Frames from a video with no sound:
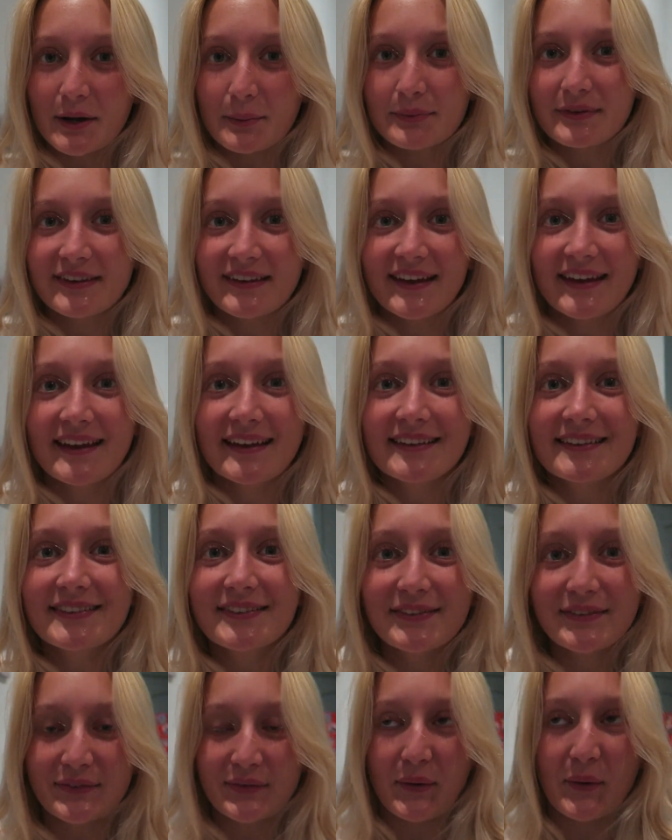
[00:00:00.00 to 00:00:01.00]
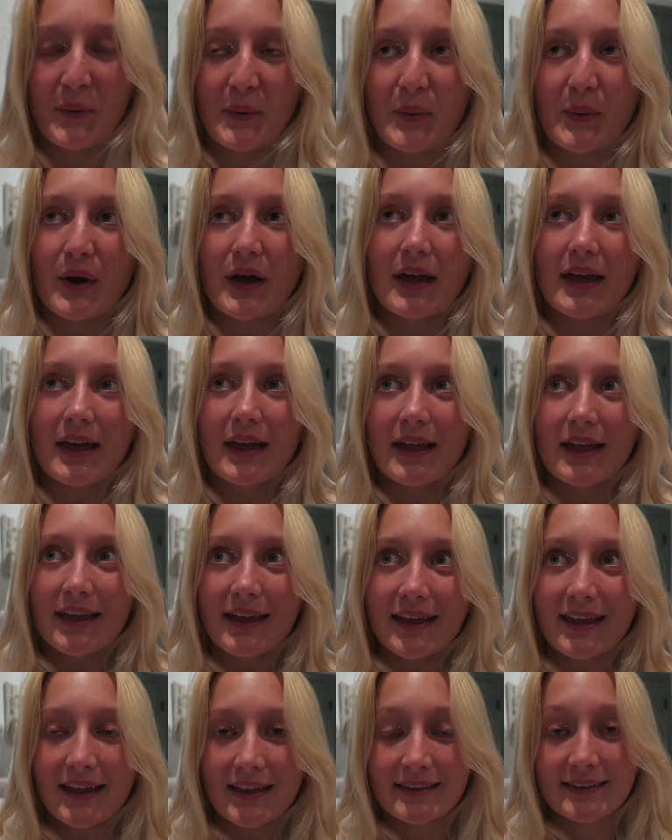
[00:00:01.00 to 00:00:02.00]
update. So
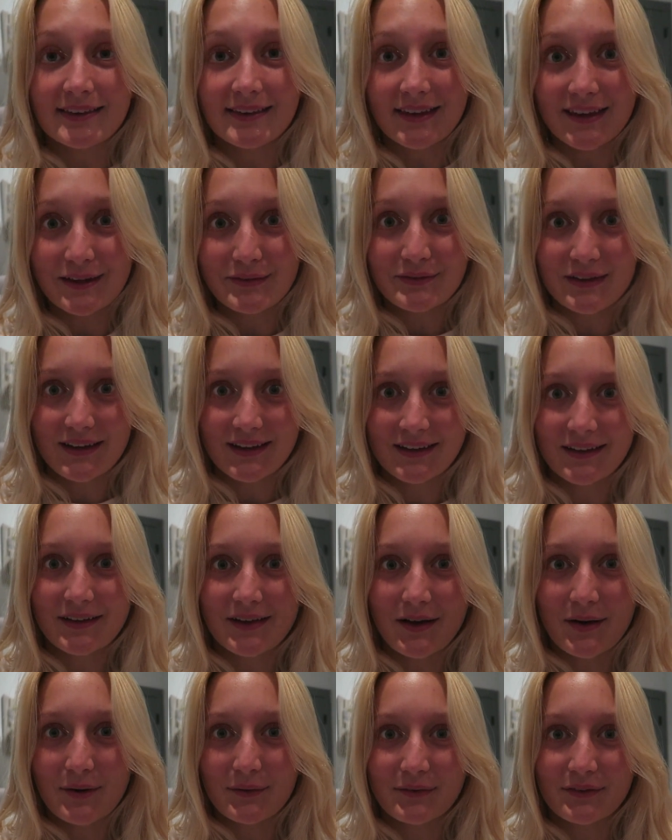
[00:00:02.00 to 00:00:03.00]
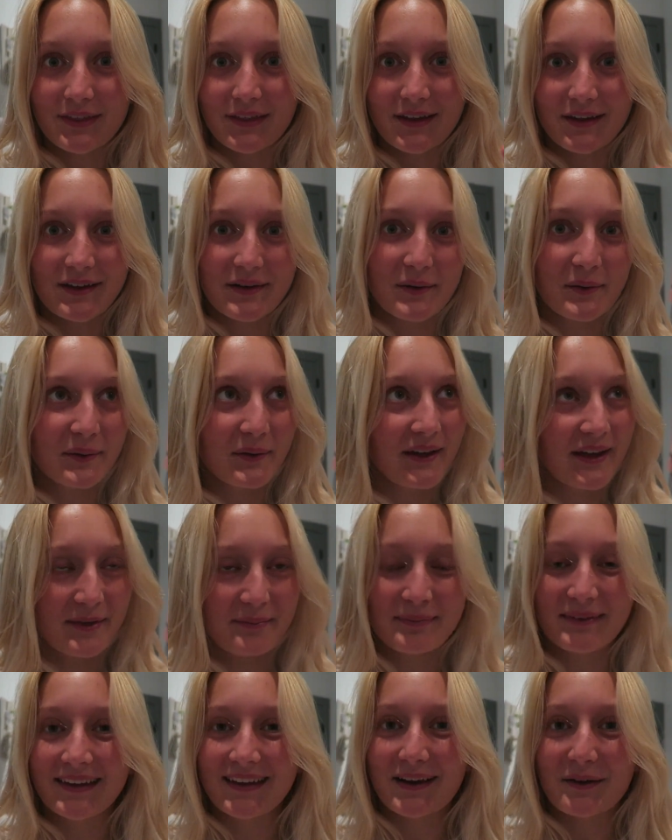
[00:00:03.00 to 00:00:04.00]
it's the evening of the whole
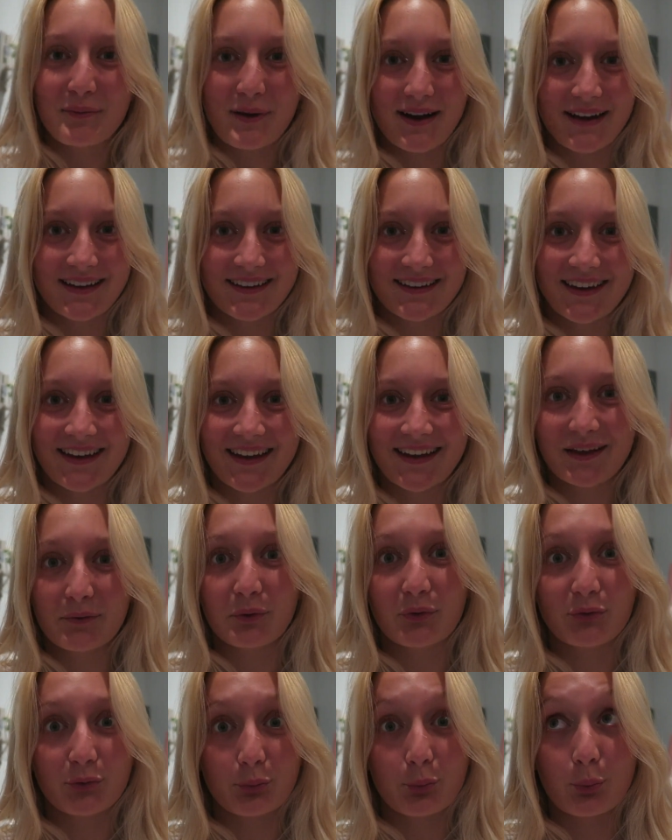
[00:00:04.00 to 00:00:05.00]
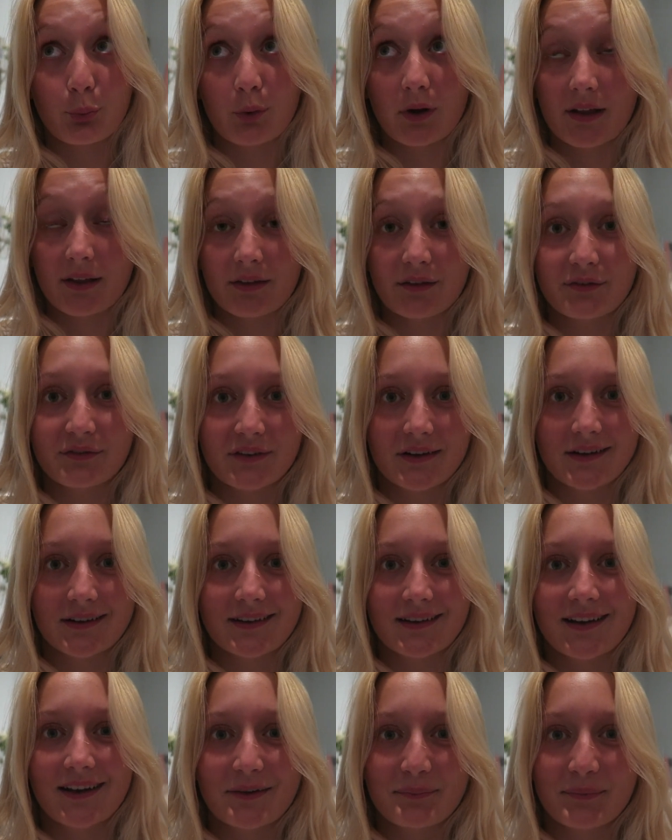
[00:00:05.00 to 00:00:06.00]
hippie Hawaiian day. It was really
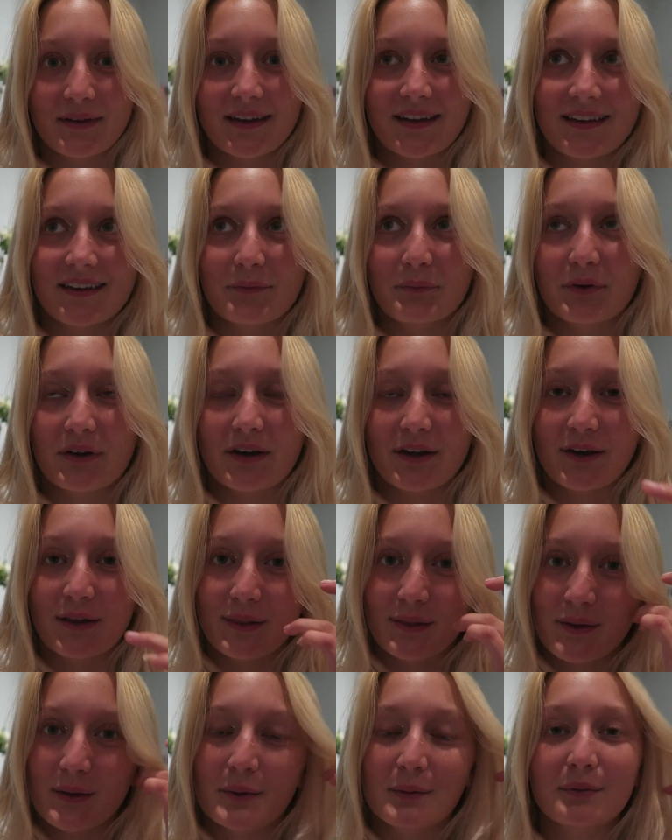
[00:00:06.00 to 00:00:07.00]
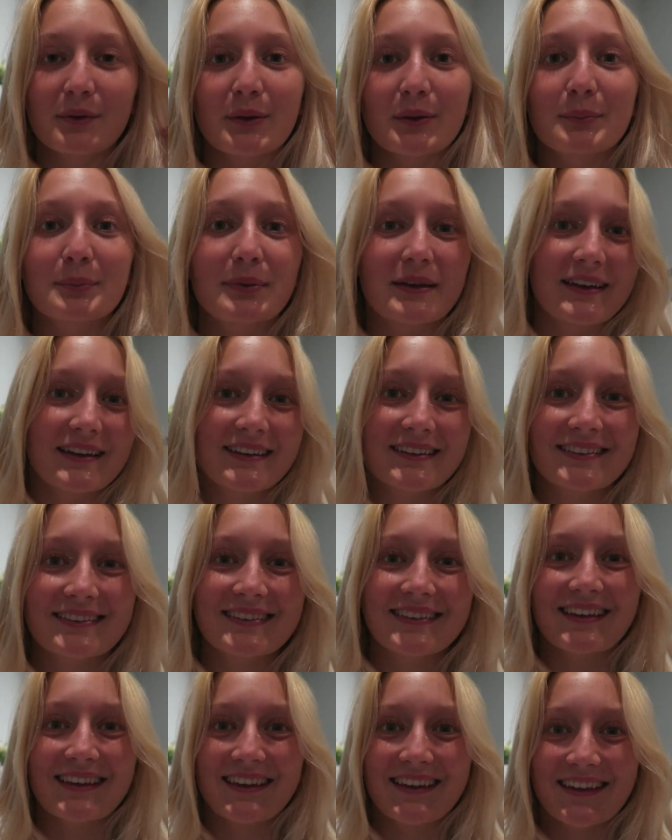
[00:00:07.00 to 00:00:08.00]
fun. I mean, we got a lot of cute
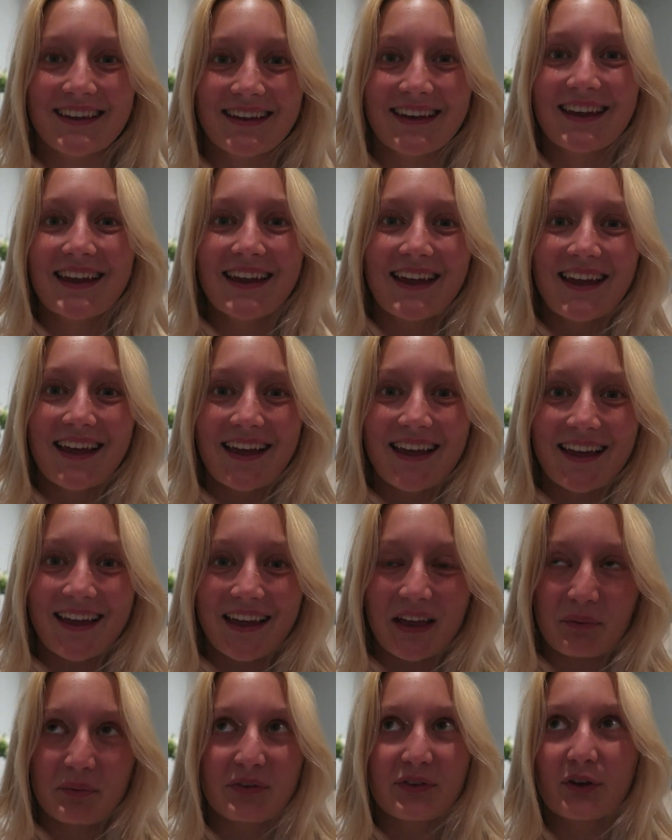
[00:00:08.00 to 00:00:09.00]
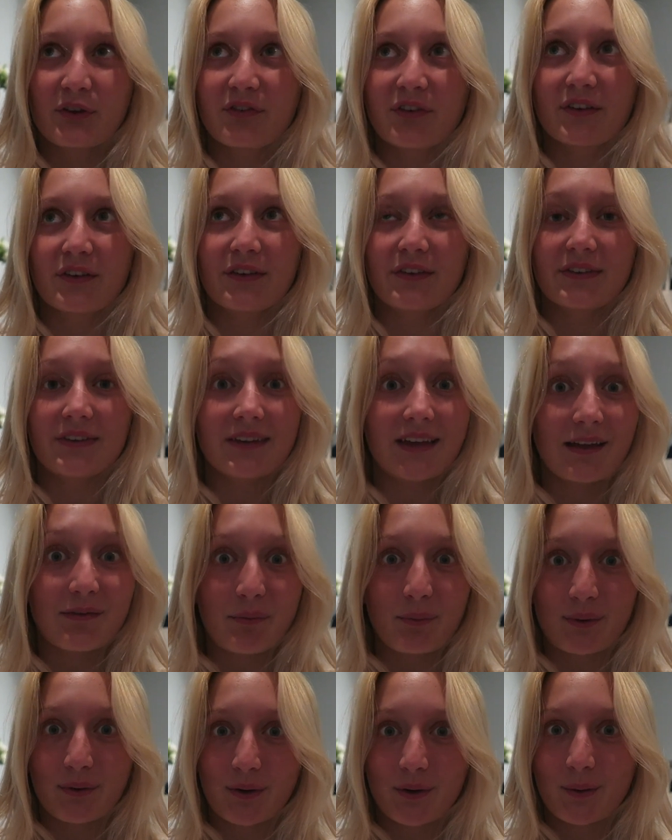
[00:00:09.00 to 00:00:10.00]
pics and it was so fun to see
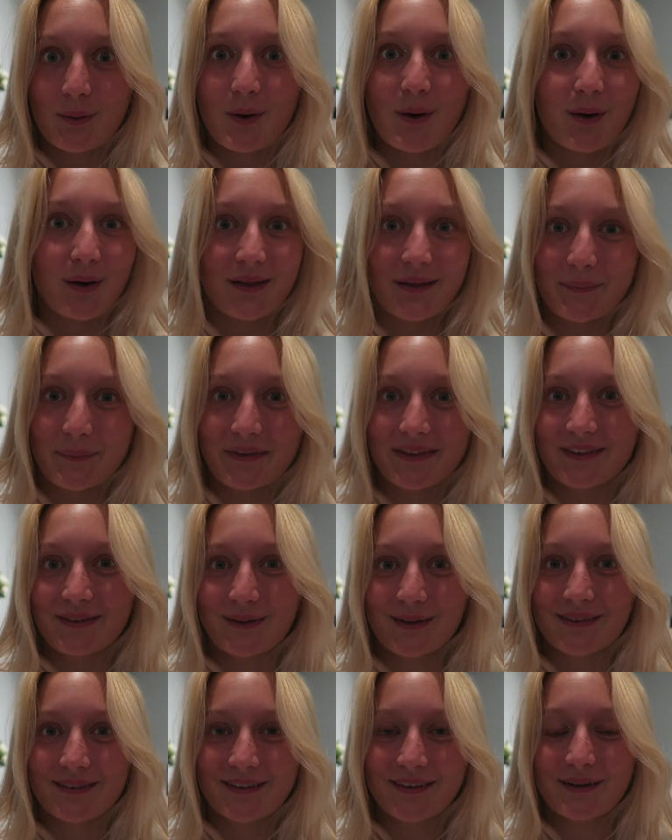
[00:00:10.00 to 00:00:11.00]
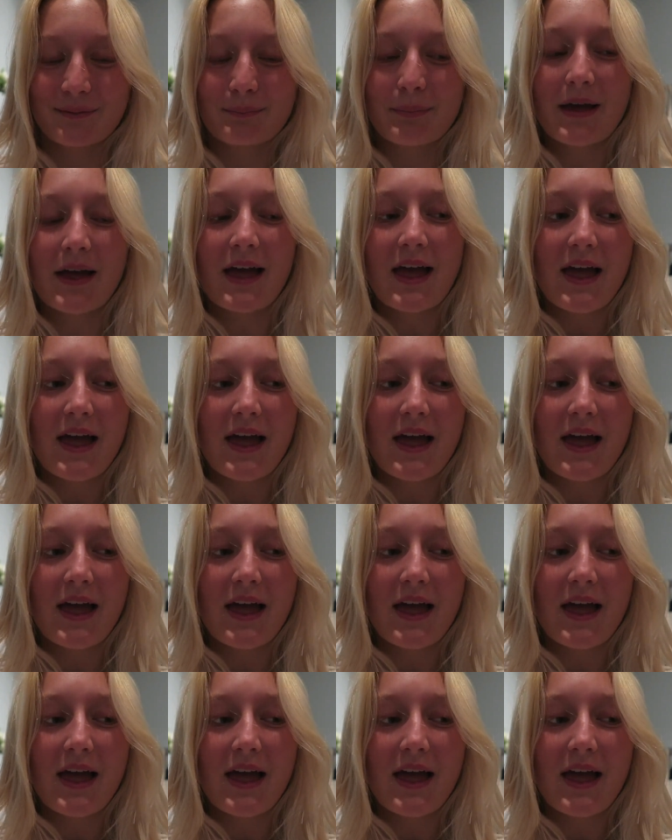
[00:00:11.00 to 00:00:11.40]
everyone go all in with the dress up.